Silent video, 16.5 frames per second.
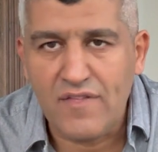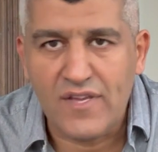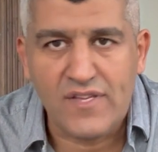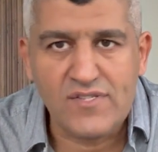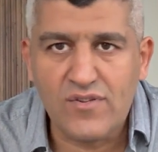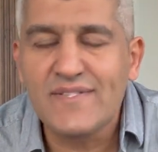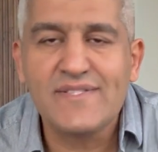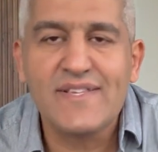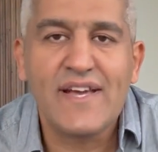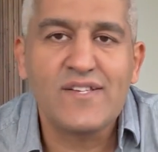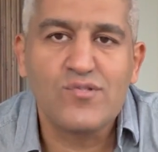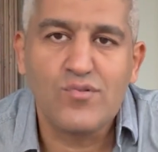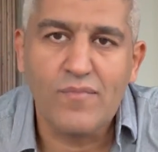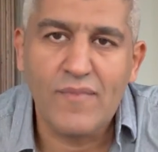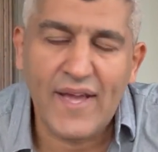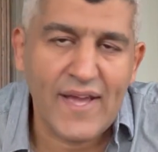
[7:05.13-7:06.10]
things.
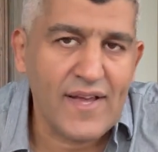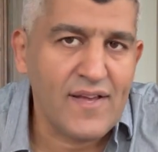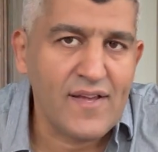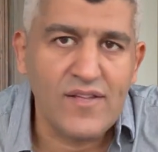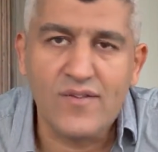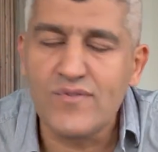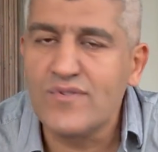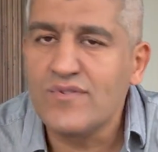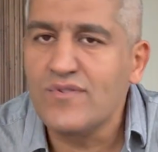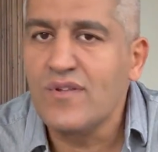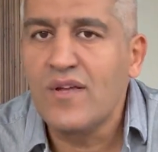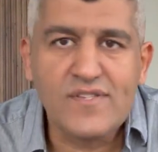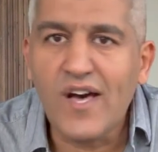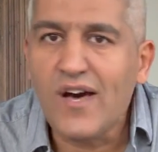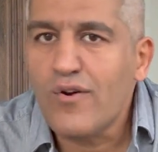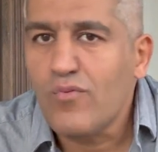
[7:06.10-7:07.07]
Saxo Bank, I use
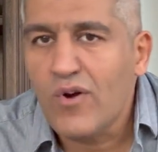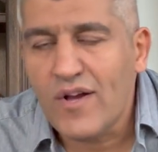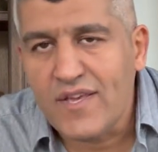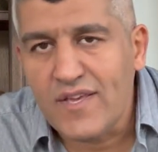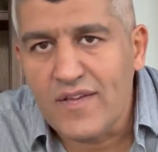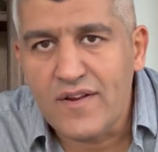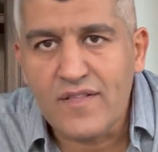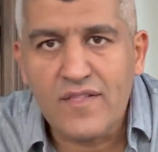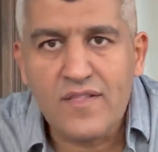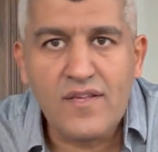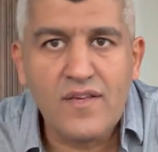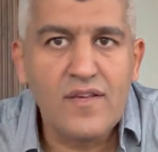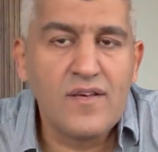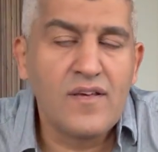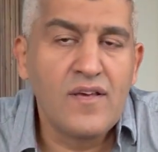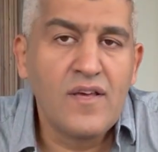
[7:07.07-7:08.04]
Sarwa here in
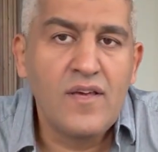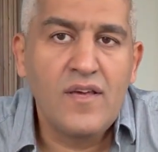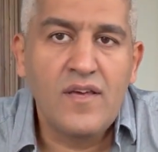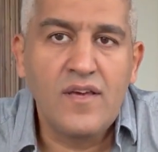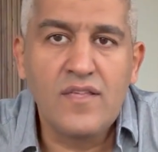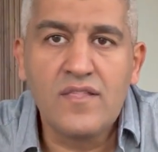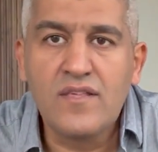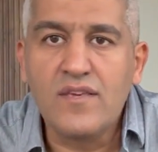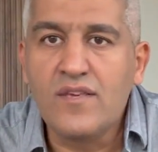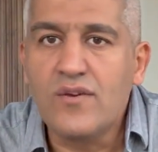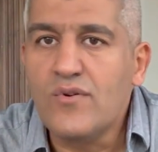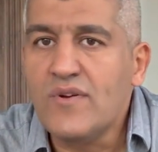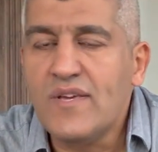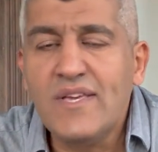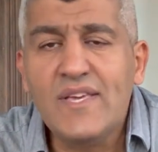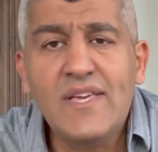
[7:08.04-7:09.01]
the
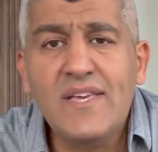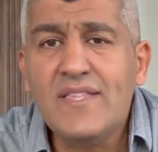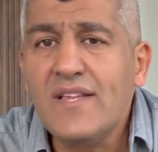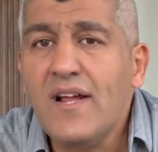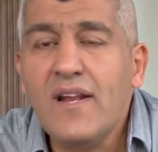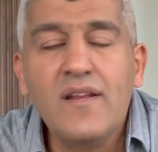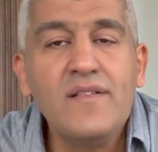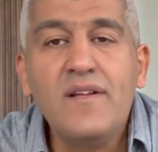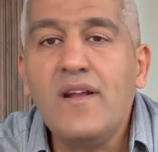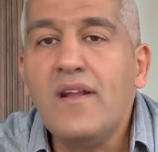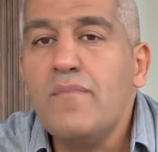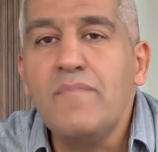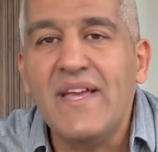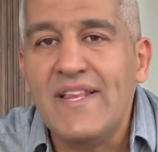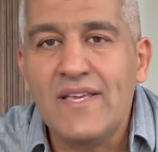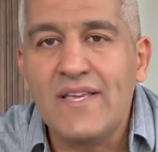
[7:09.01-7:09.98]
UAE. There are
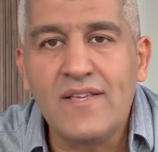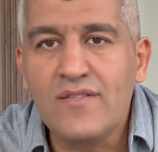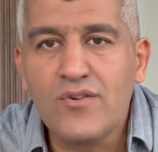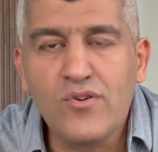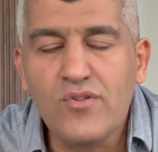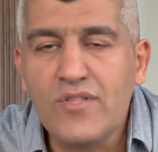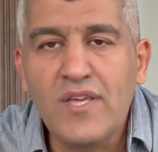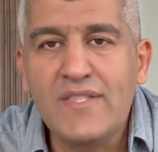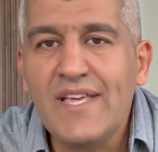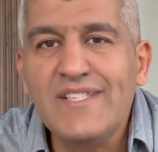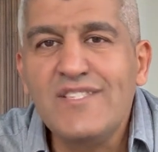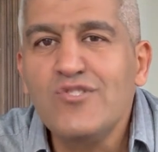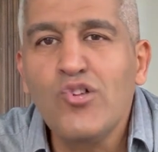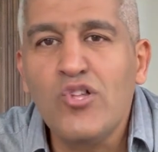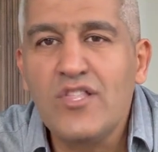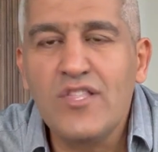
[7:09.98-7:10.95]
many. So
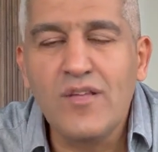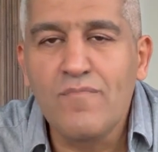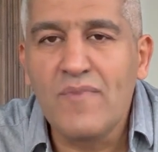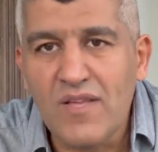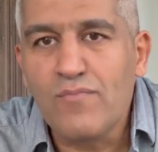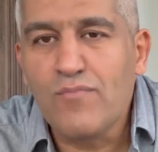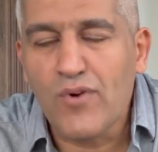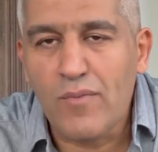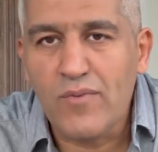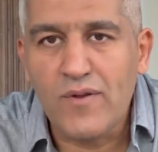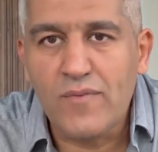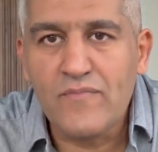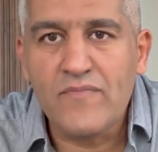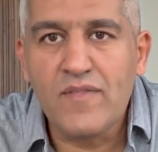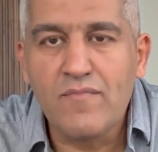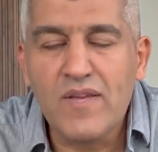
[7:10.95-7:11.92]
that's not the main problem.
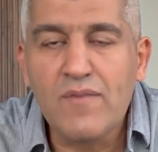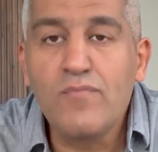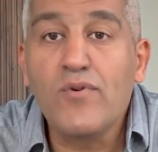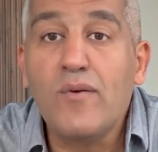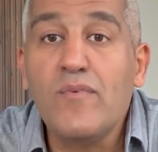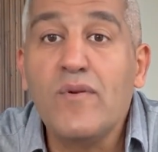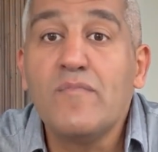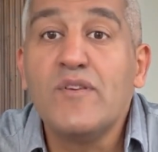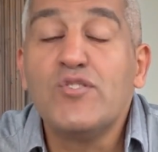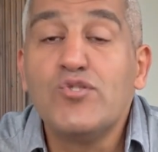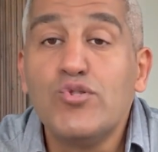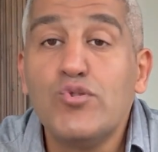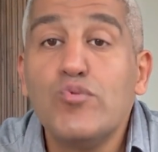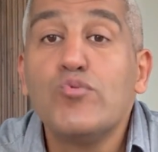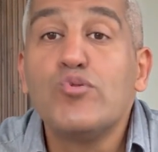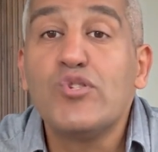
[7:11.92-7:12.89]
The main problem is
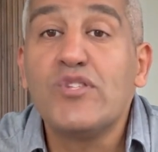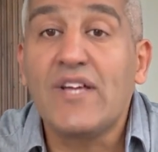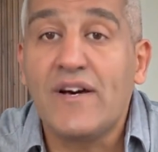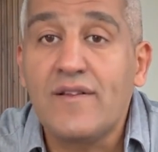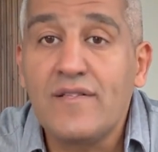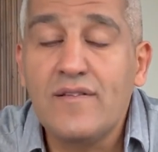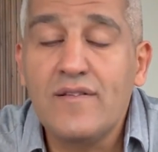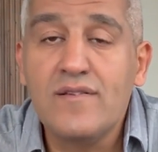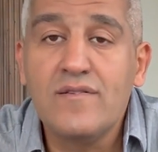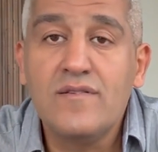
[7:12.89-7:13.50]
you start